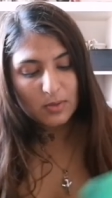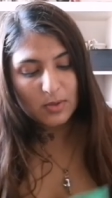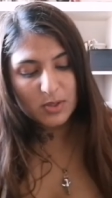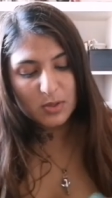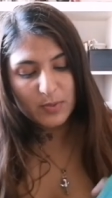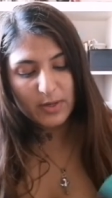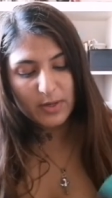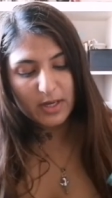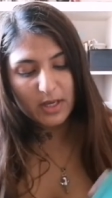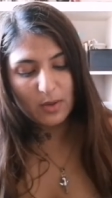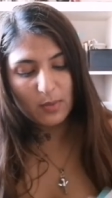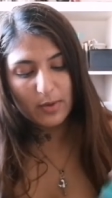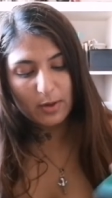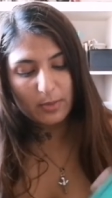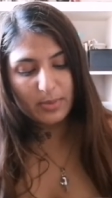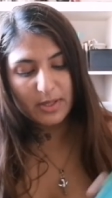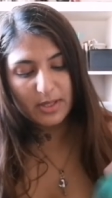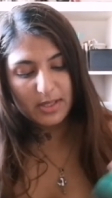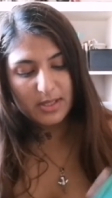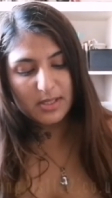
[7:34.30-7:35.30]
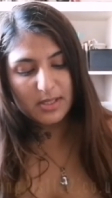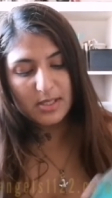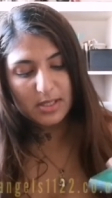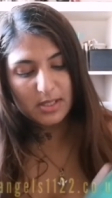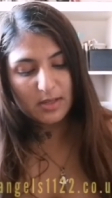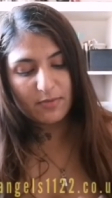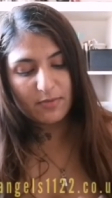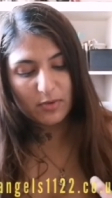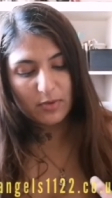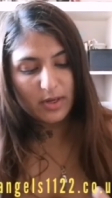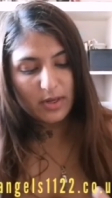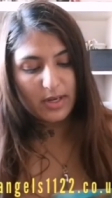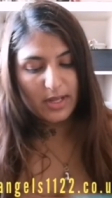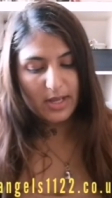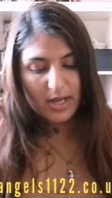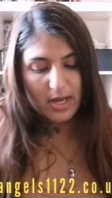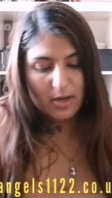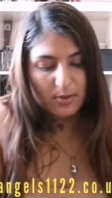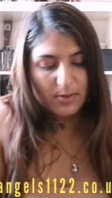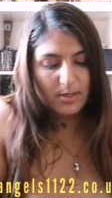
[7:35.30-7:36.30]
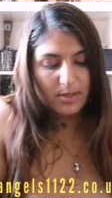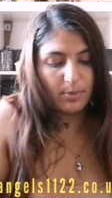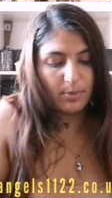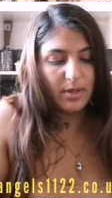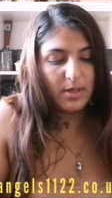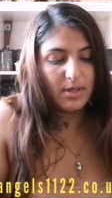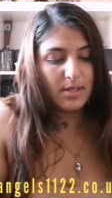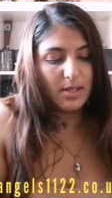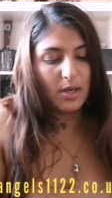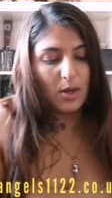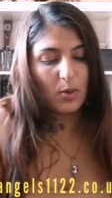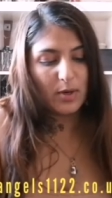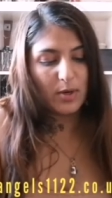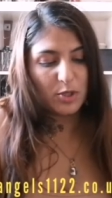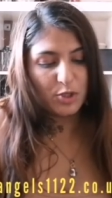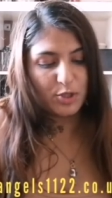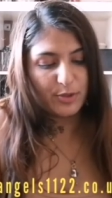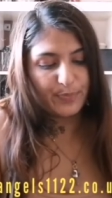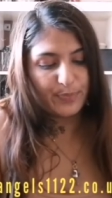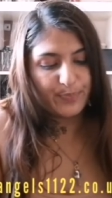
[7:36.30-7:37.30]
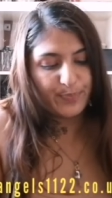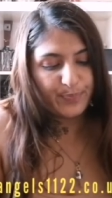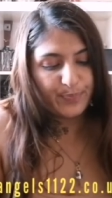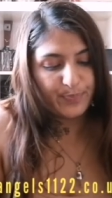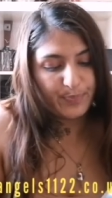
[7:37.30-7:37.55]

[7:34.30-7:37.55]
What's working well, please? For Leo's and the person in question.